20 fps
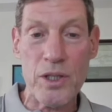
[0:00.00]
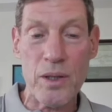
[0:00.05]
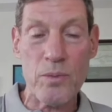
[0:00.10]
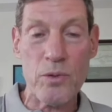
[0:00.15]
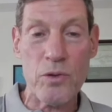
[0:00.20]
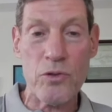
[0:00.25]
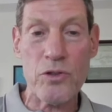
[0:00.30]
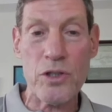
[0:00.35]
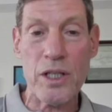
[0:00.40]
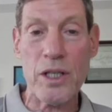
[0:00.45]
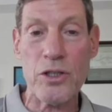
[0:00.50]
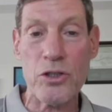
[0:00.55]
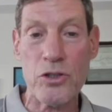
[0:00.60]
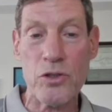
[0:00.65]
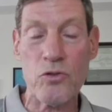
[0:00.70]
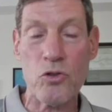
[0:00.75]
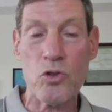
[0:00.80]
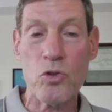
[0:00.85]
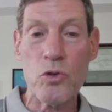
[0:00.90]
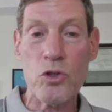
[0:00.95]
up of tens
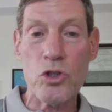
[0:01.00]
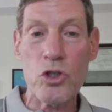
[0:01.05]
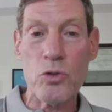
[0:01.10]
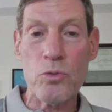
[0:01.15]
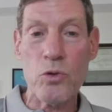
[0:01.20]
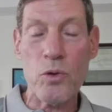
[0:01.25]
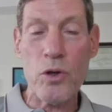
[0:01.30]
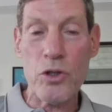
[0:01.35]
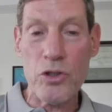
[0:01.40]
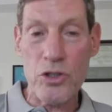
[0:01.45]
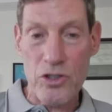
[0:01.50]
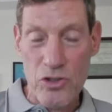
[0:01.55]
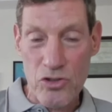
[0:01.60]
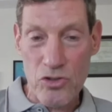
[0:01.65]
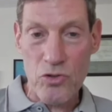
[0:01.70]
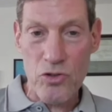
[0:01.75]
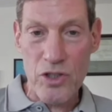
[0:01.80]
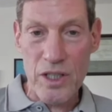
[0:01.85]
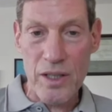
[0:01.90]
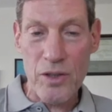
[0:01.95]
of Jewish communities
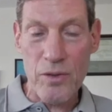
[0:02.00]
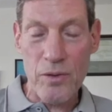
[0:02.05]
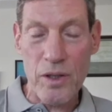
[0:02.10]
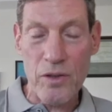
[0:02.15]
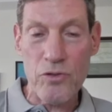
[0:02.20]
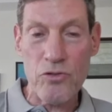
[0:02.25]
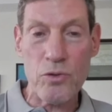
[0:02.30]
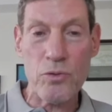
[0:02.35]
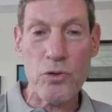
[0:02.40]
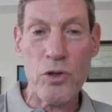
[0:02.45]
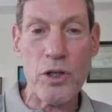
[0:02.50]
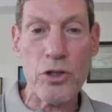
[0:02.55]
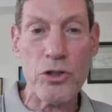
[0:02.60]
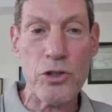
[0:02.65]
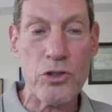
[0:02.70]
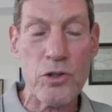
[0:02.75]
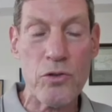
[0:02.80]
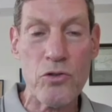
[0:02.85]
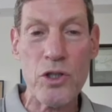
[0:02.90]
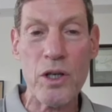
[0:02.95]
who came here from
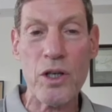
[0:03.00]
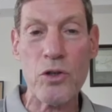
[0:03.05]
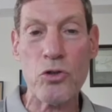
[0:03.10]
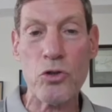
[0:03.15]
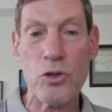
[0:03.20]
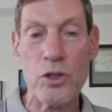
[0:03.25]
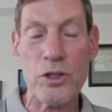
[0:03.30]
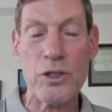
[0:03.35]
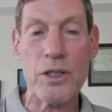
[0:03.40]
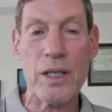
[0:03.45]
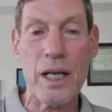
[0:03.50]
dozens of countries,